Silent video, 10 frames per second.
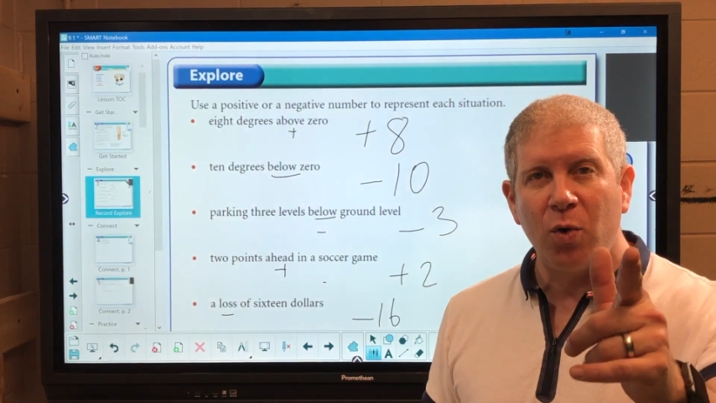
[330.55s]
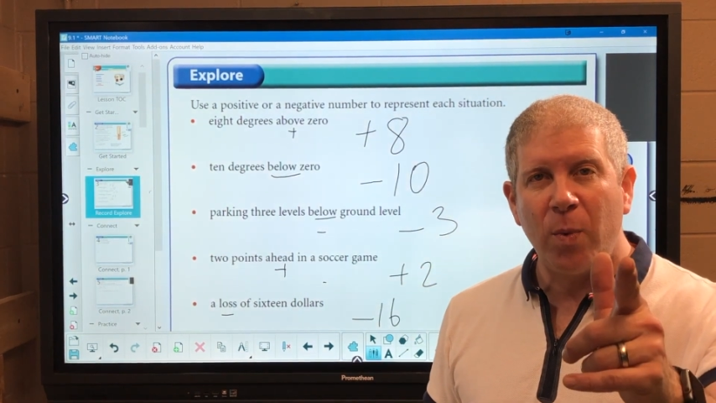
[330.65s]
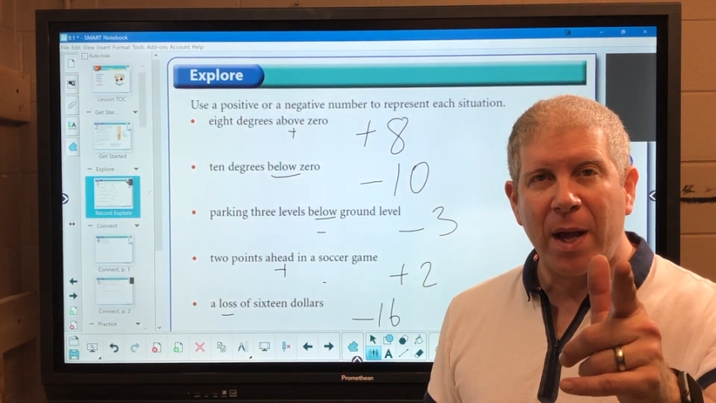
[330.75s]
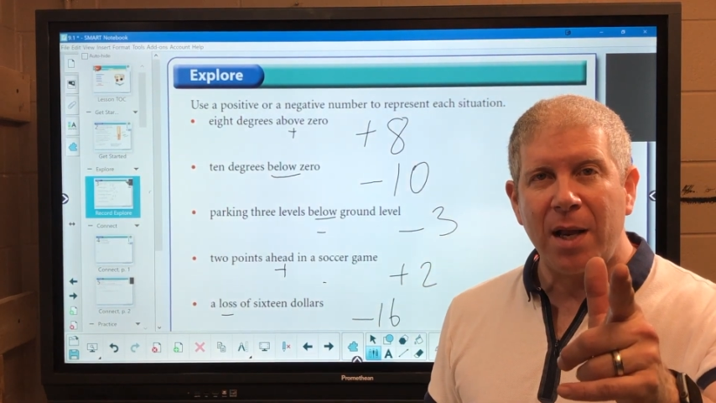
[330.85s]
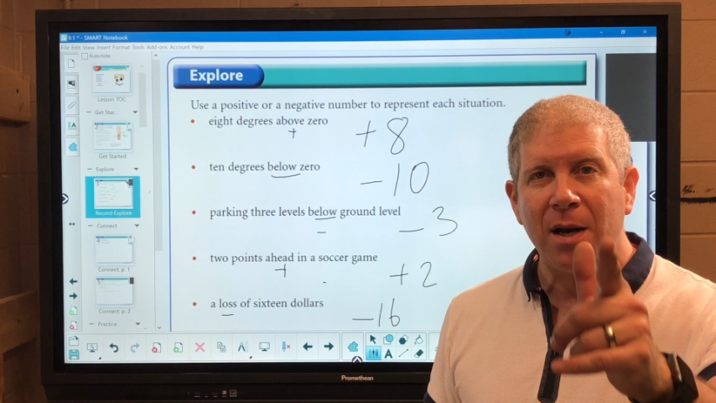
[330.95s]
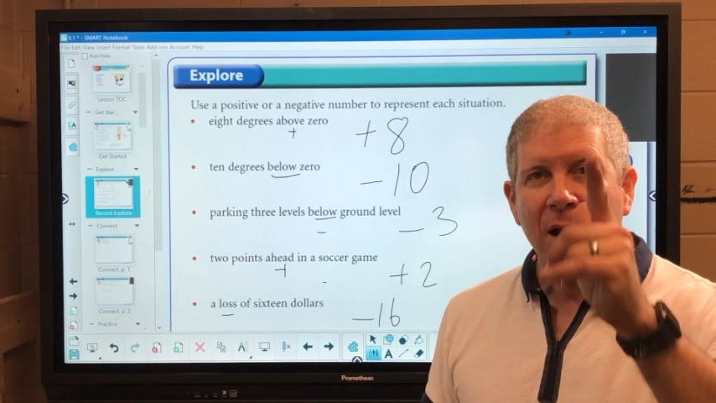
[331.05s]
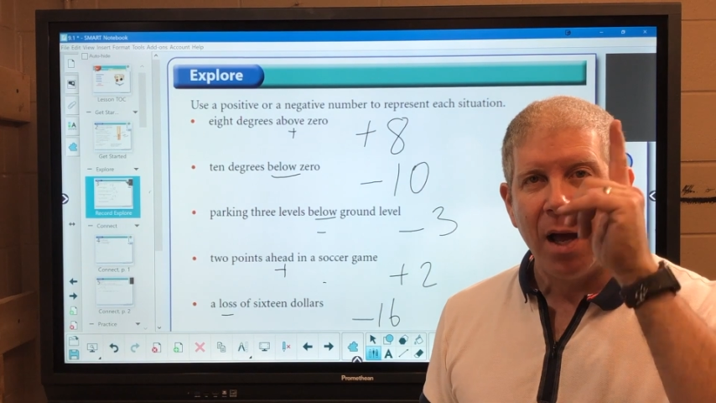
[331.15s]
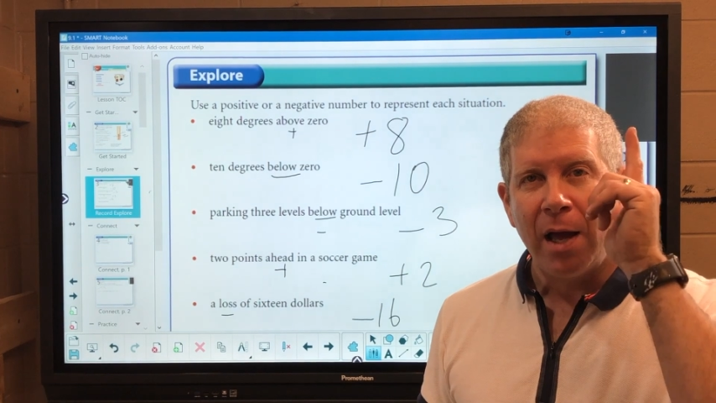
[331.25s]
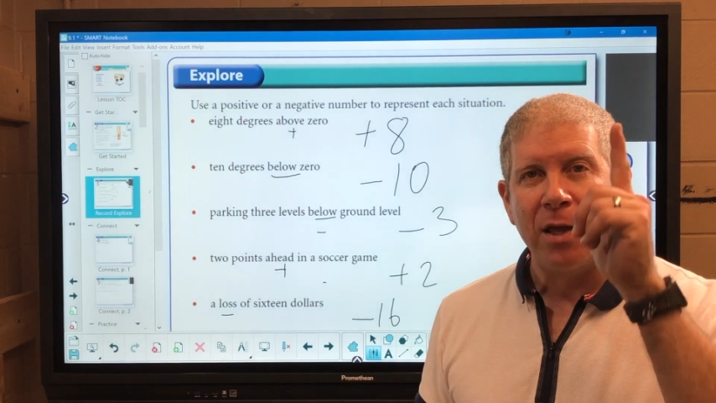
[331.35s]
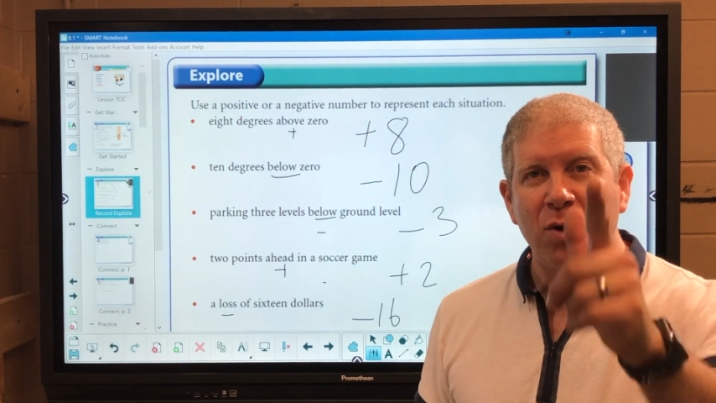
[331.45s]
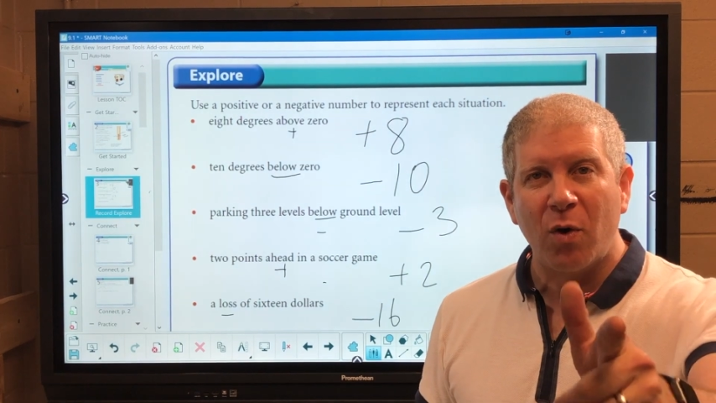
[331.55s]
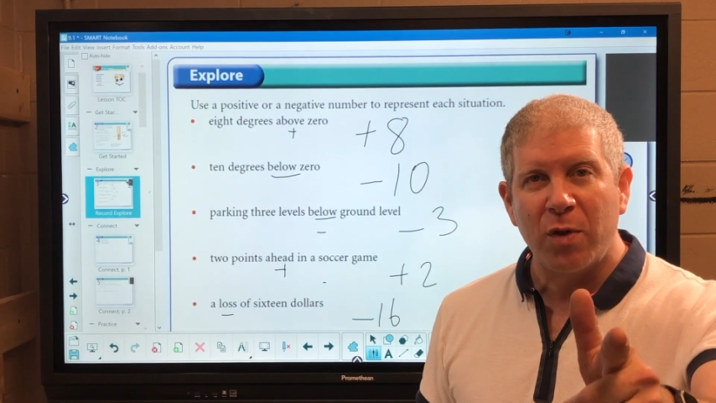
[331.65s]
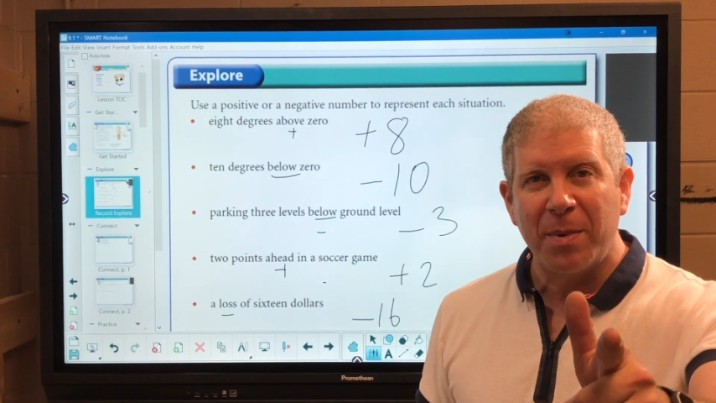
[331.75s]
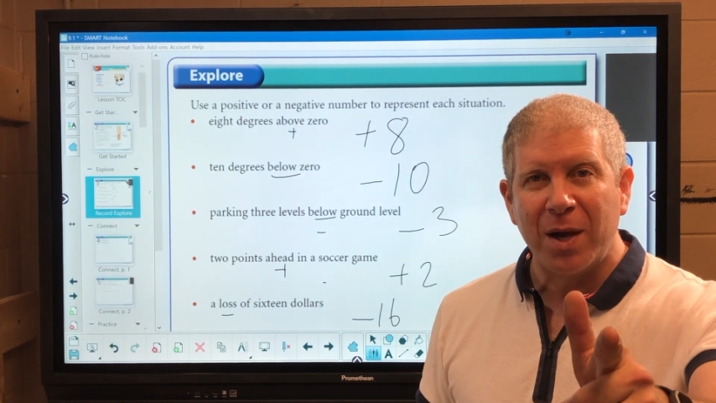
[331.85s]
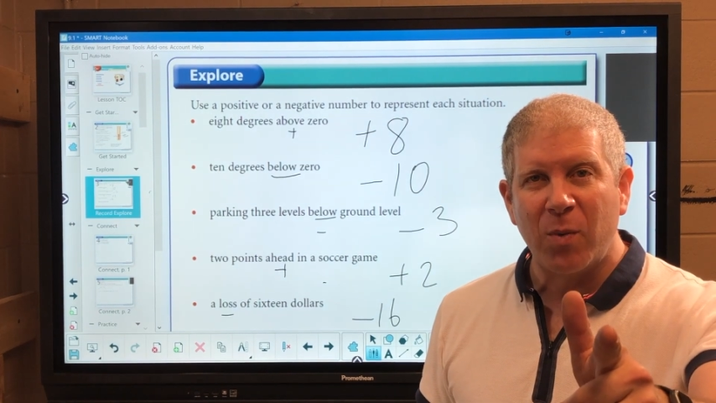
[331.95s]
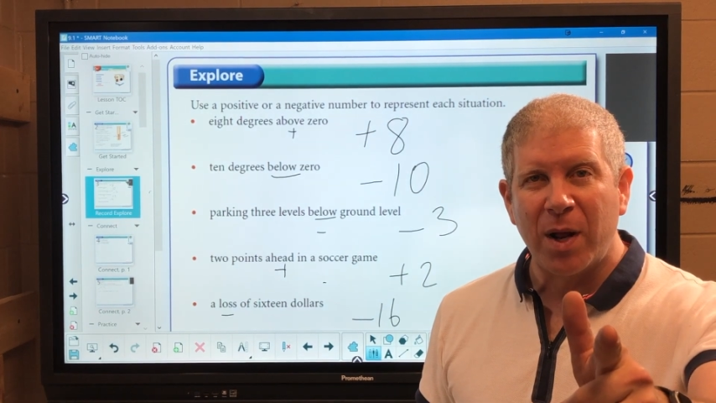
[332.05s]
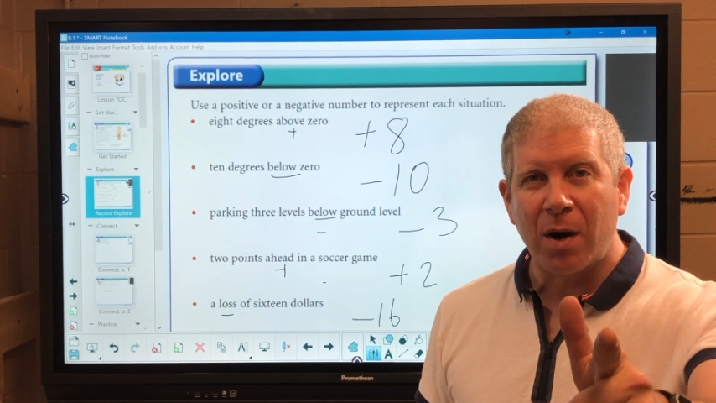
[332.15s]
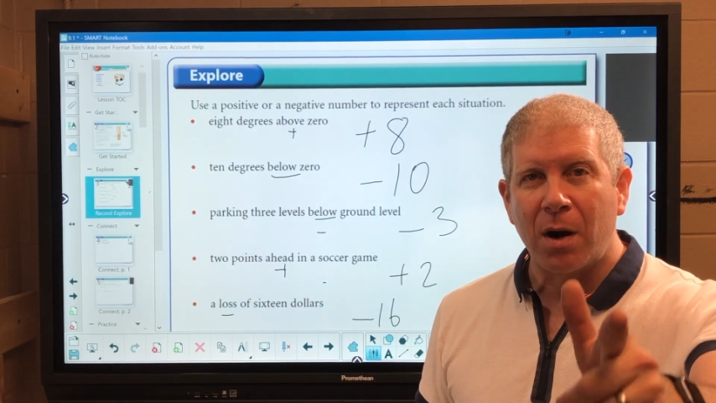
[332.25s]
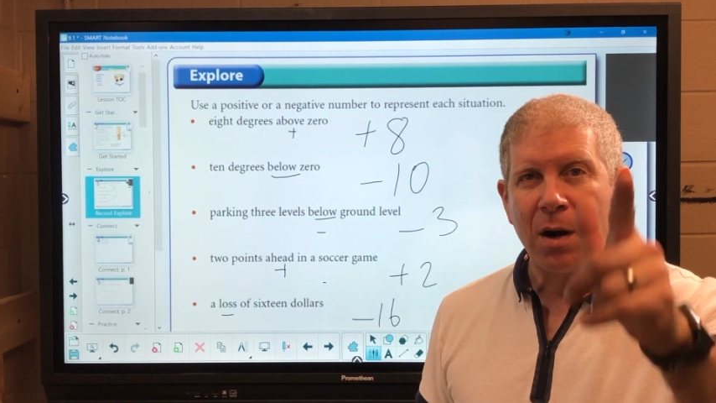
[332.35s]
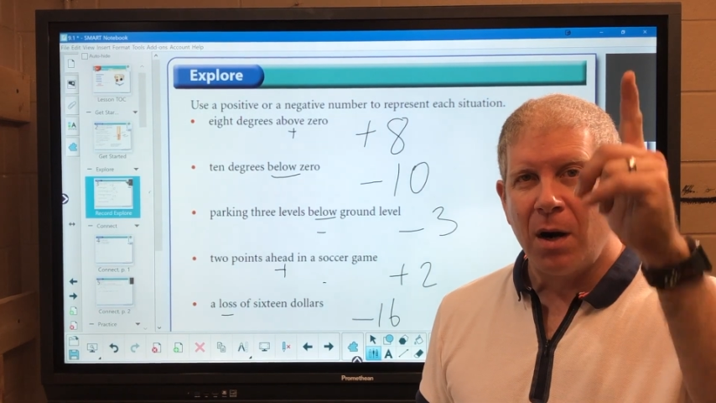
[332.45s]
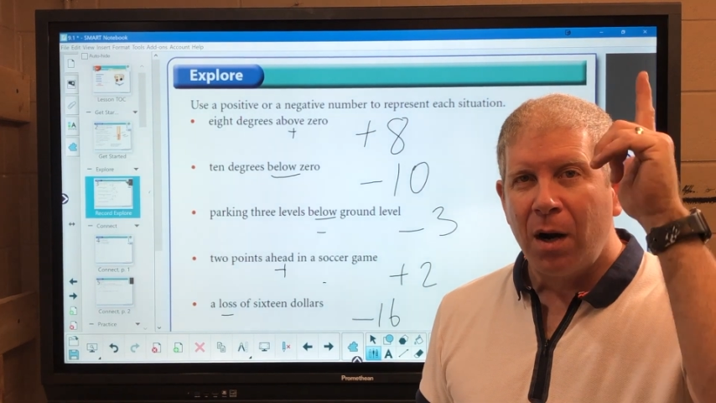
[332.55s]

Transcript: win, you're the big winner.